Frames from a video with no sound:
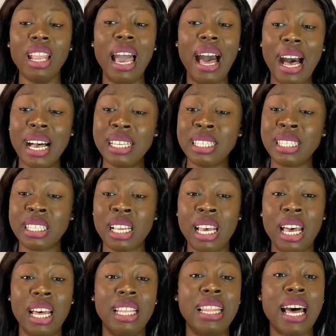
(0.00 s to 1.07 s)

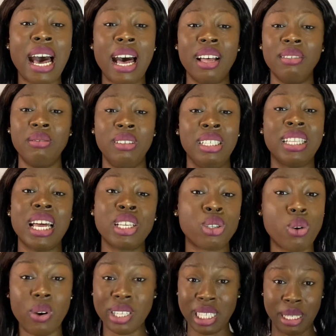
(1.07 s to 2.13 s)
it has
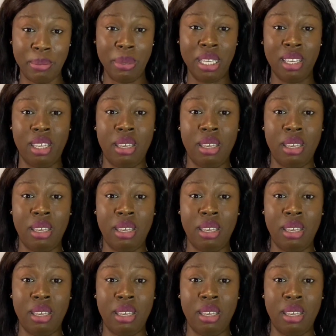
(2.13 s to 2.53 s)
caused me